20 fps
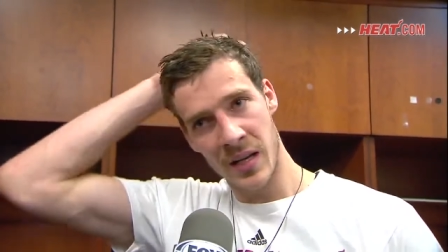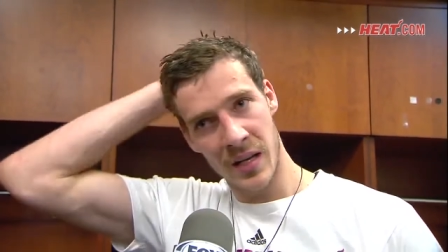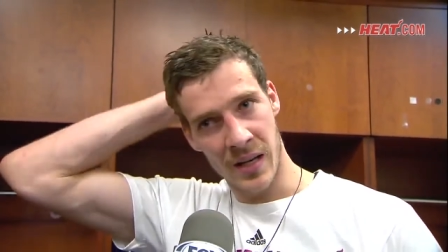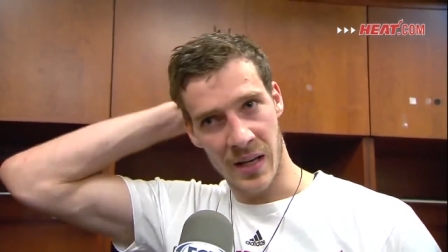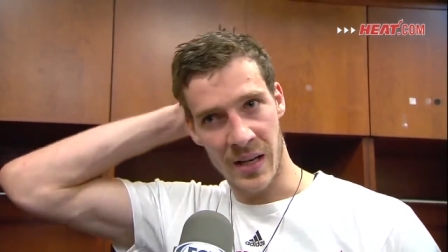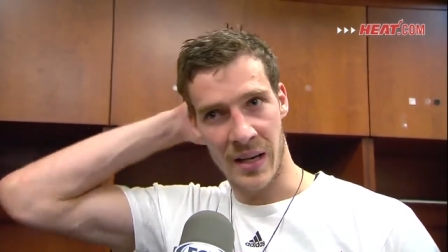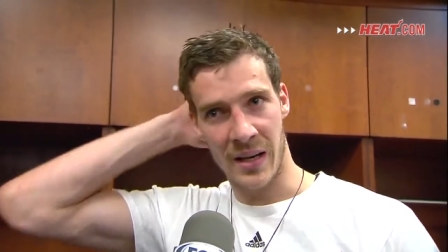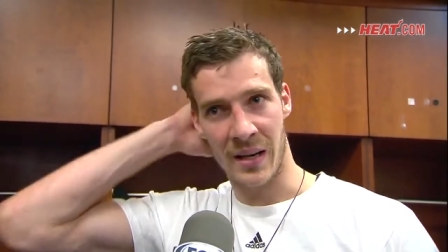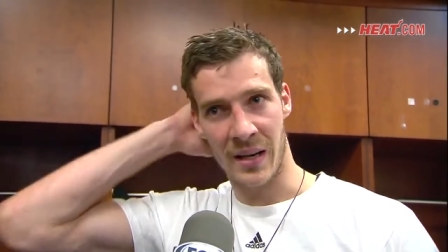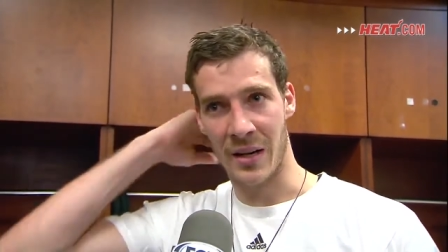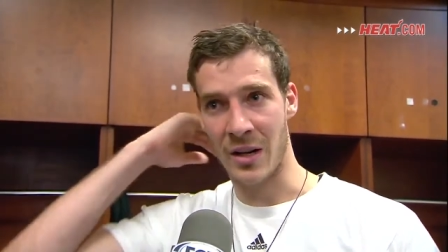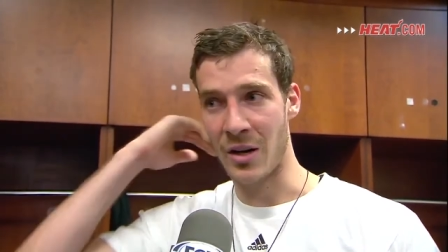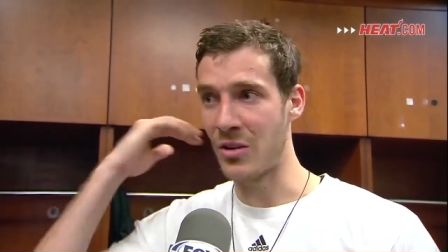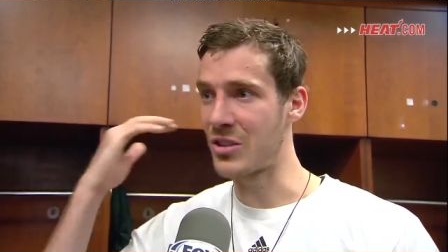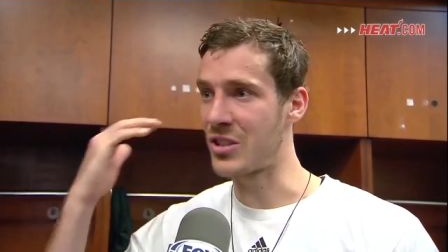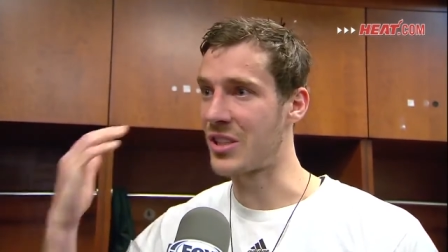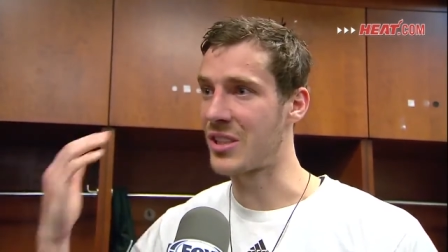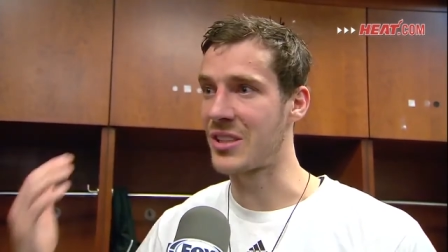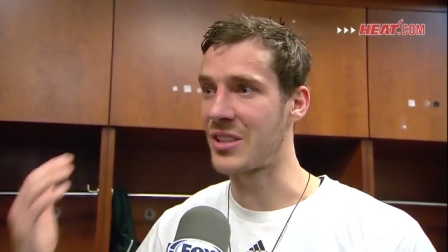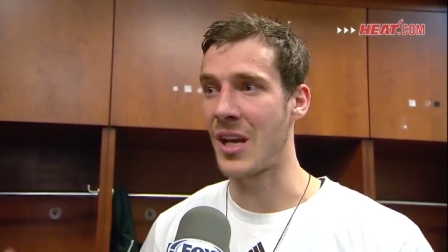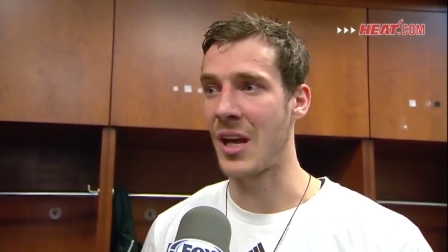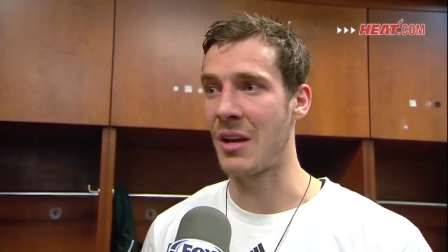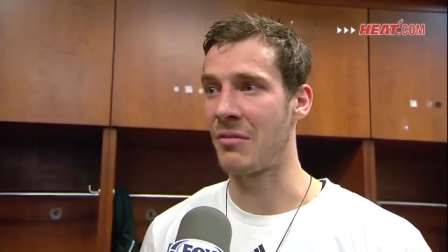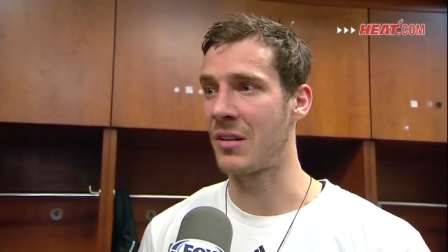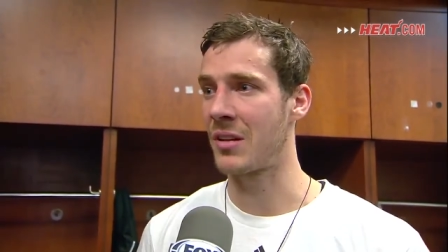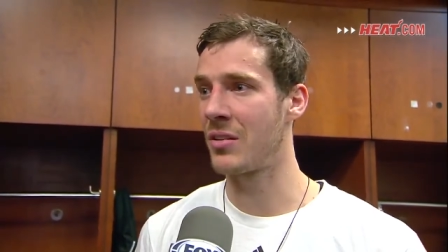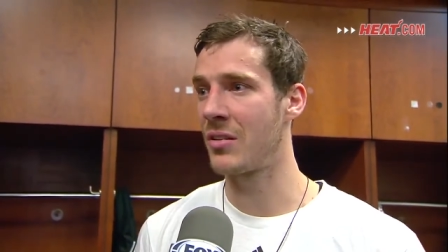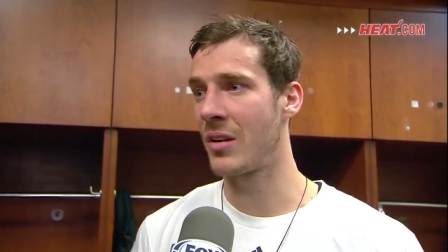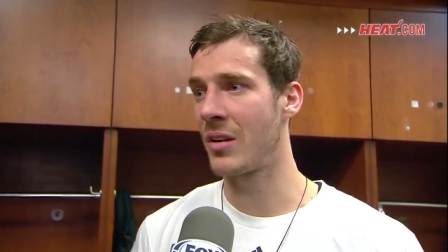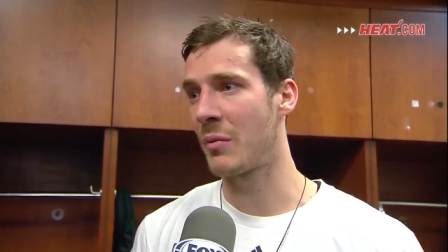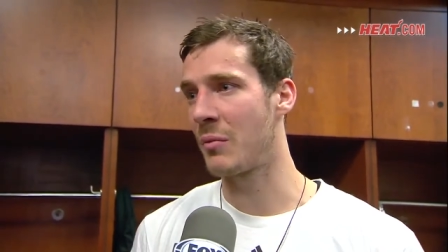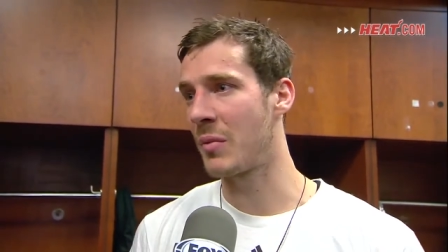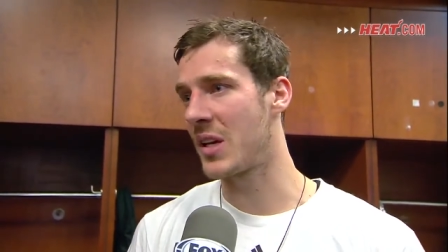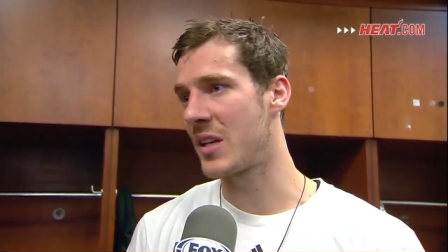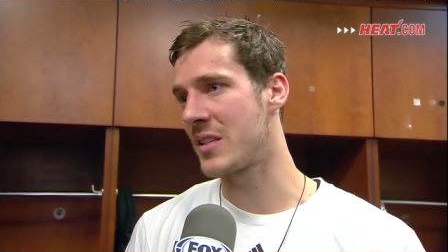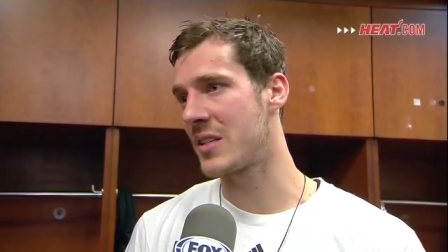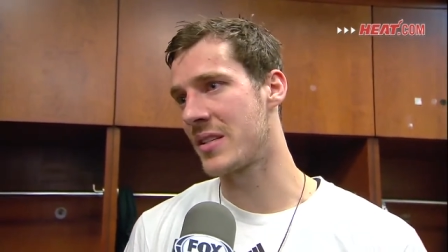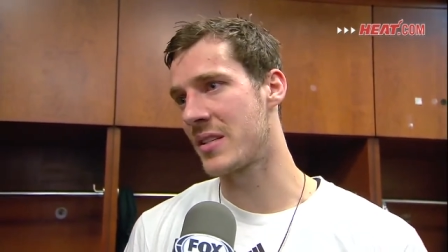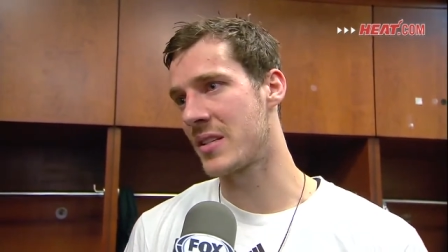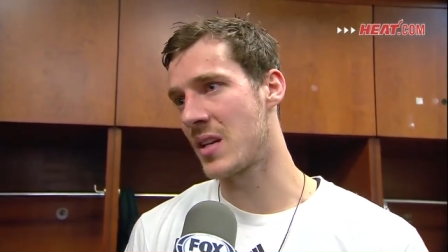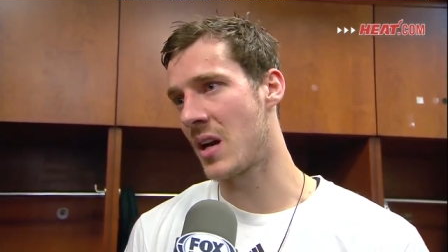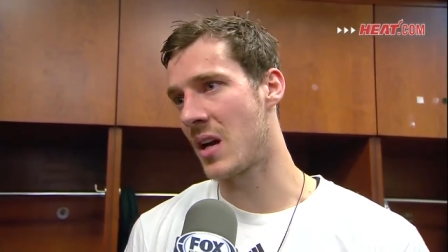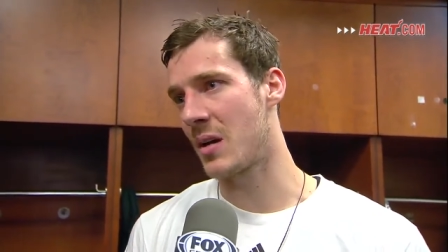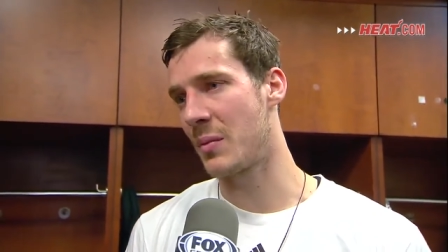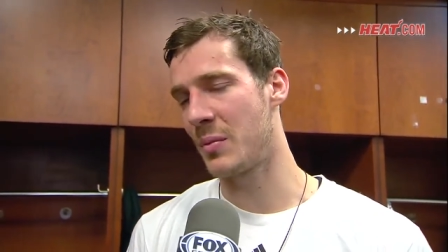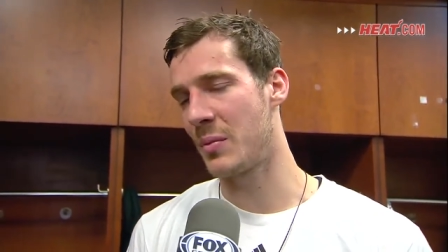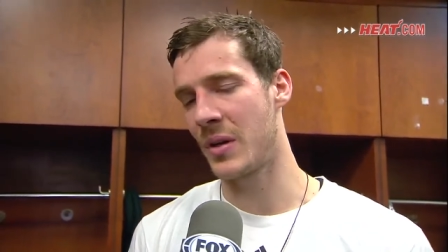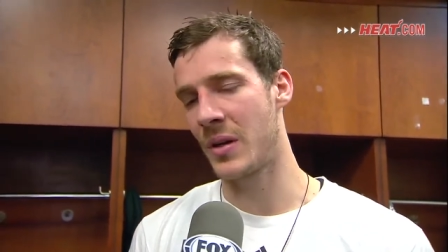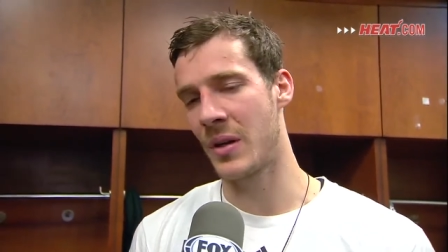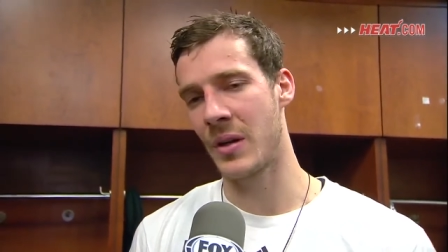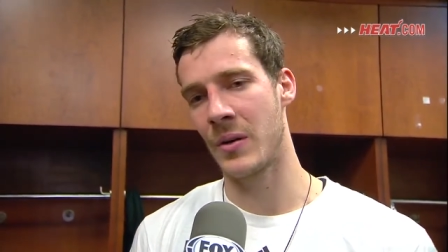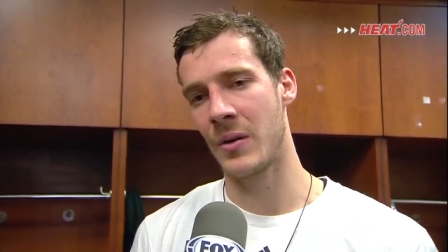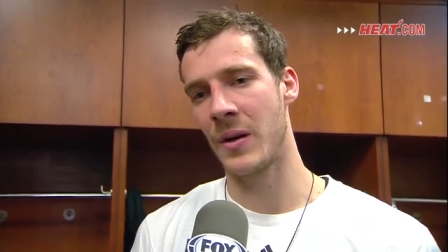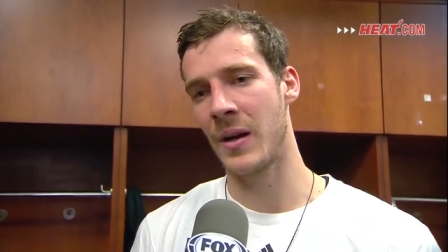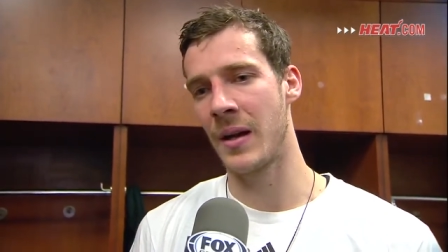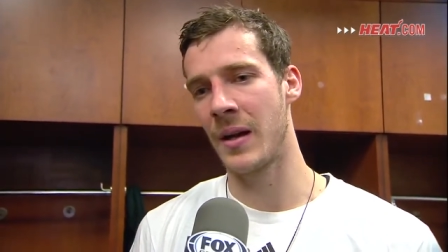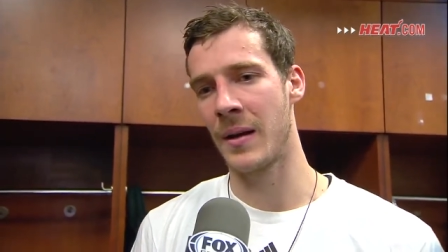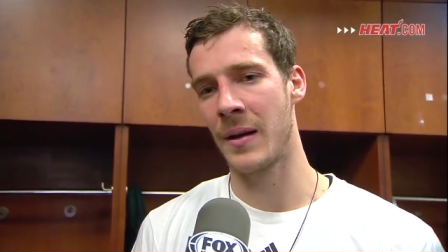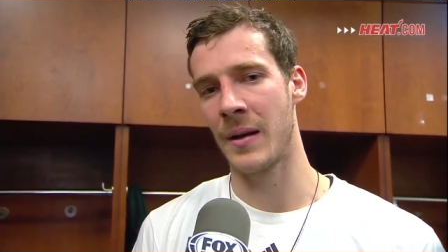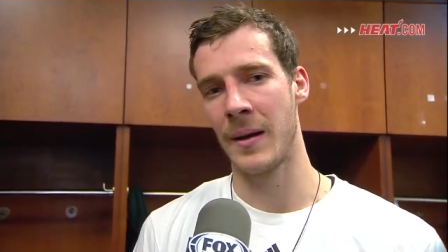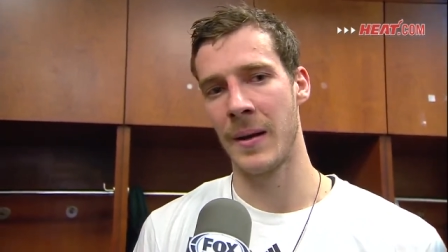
And coaching staff are doing amazing job, you know, and